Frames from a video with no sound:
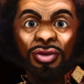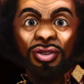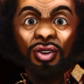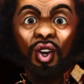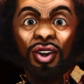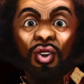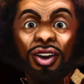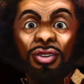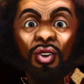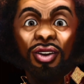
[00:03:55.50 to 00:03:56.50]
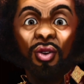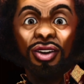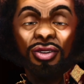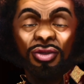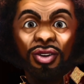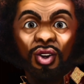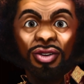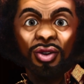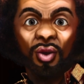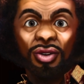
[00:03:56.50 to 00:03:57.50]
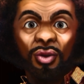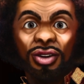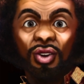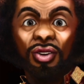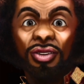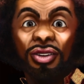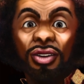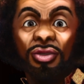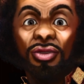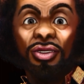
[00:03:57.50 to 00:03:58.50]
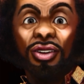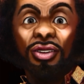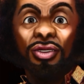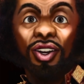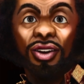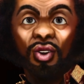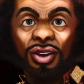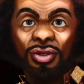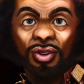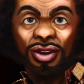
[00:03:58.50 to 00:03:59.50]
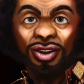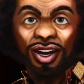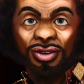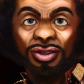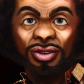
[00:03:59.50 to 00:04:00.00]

The sex story's erotic action will grow in excitement, building sexual tension.